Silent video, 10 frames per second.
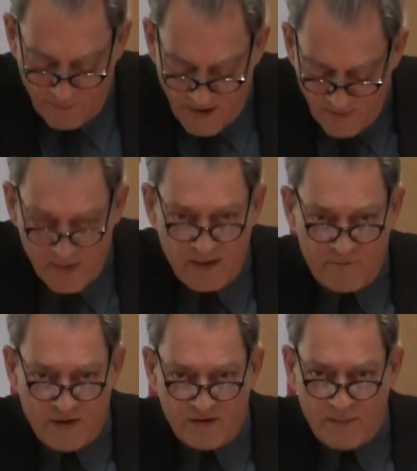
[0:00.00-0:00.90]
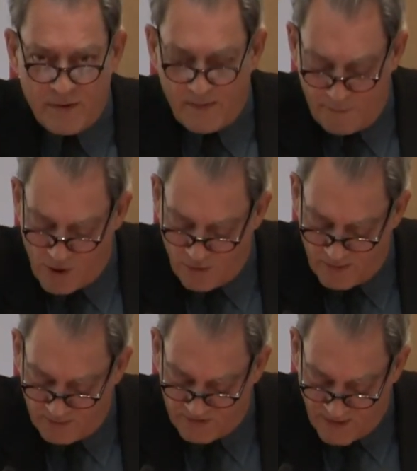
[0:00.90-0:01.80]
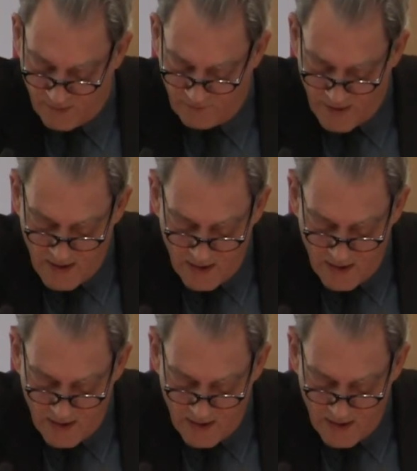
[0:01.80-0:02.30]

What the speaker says: might have been invented by Poe himself,